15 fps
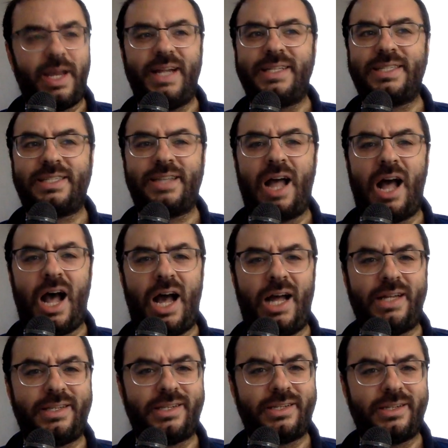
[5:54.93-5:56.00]
It's
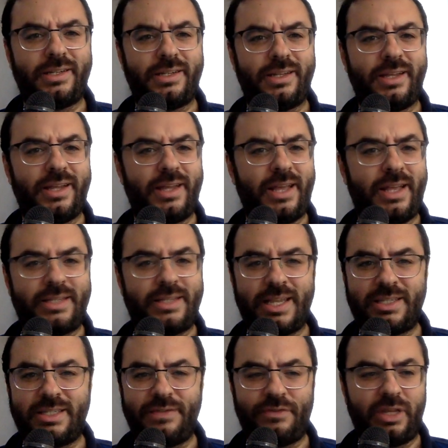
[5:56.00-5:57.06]
not
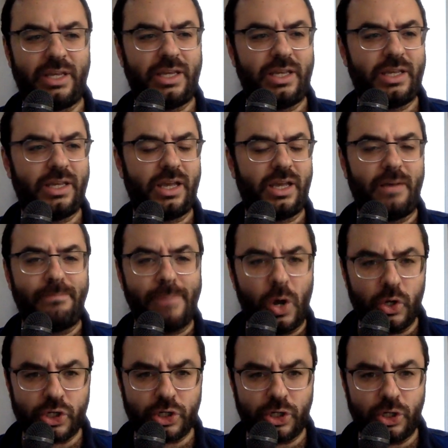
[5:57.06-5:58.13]
excessively
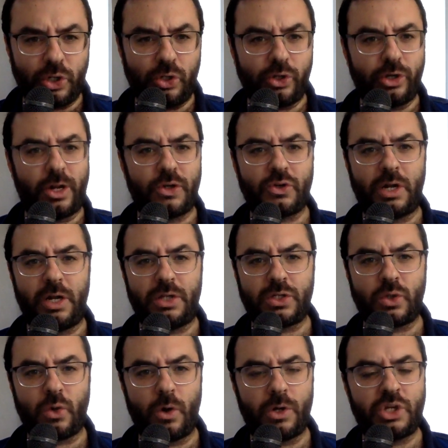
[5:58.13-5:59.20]
emotional. You're not trying to
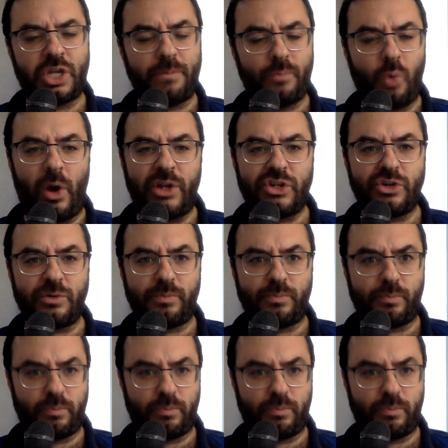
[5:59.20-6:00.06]
score cheap points. You're